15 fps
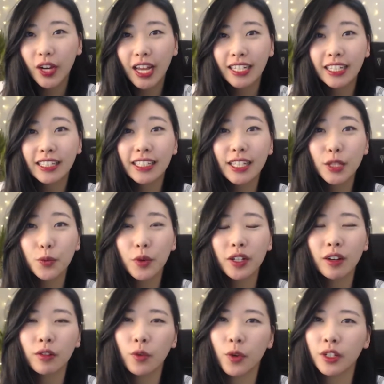and in this one
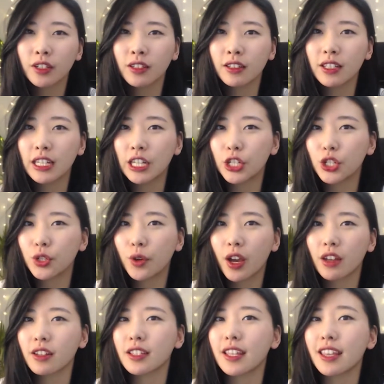I'm going to teach you how
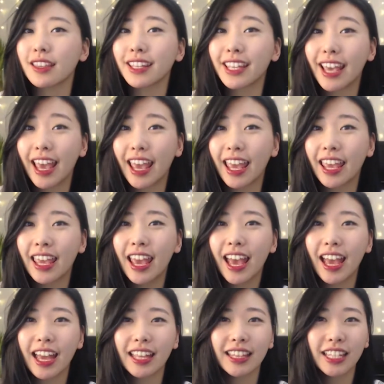to say the K
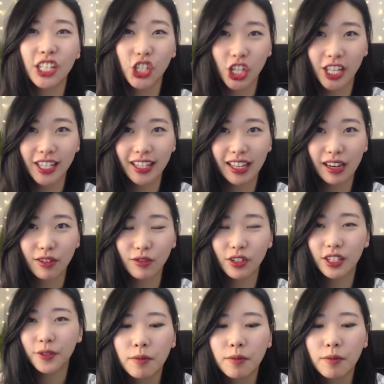and the G sound.